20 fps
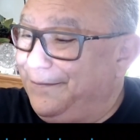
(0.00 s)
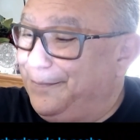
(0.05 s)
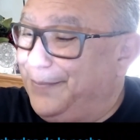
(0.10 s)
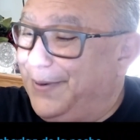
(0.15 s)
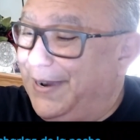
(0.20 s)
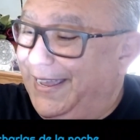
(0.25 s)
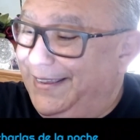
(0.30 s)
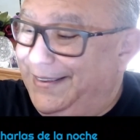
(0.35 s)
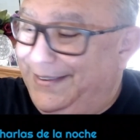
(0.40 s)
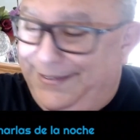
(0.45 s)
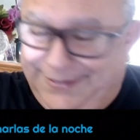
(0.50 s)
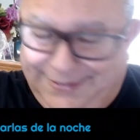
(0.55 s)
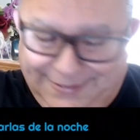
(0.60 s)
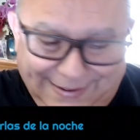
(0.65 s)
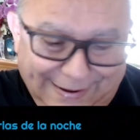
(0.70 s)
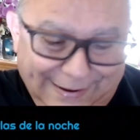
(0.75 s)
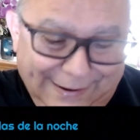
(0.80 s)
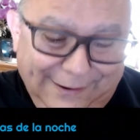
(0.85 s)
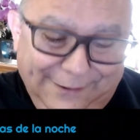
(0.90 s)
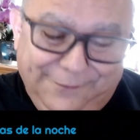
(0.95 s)
place
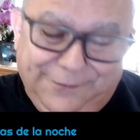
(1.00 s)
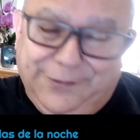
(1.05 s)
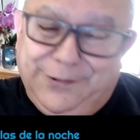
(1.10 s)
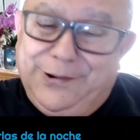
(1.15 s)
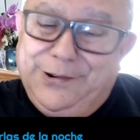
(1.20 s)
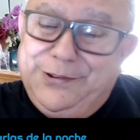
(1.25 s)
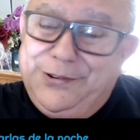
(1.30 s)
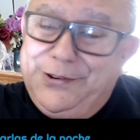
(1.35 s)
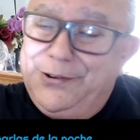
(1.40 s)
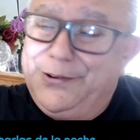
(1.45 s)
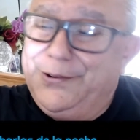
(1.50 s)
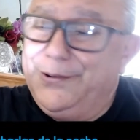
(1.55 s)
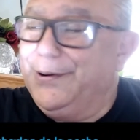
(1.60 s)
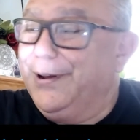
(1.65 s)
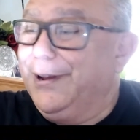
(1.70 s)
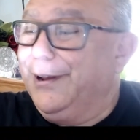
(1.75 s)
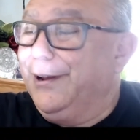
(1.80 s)
for you.